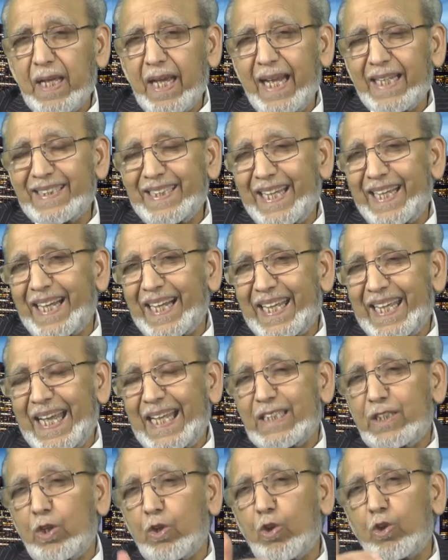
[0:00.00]
And then
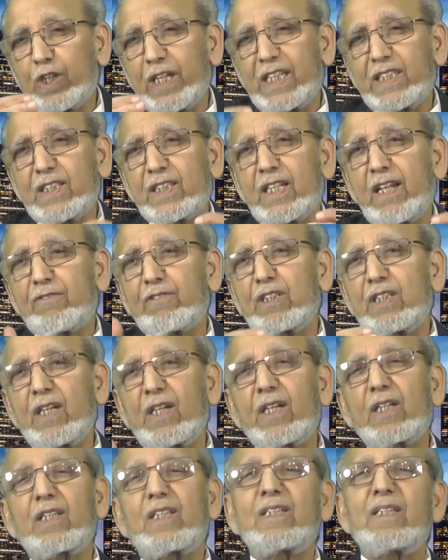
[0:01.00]
again, the rotation of the
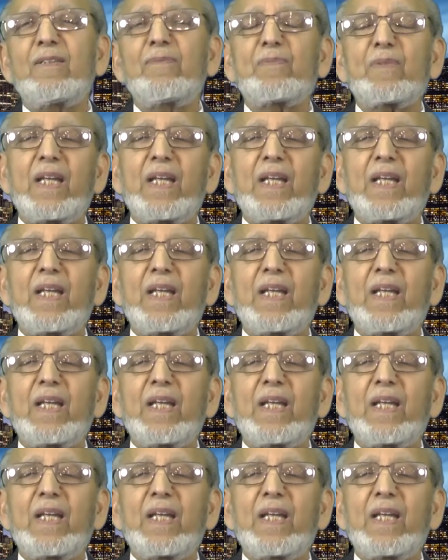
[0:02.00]
earth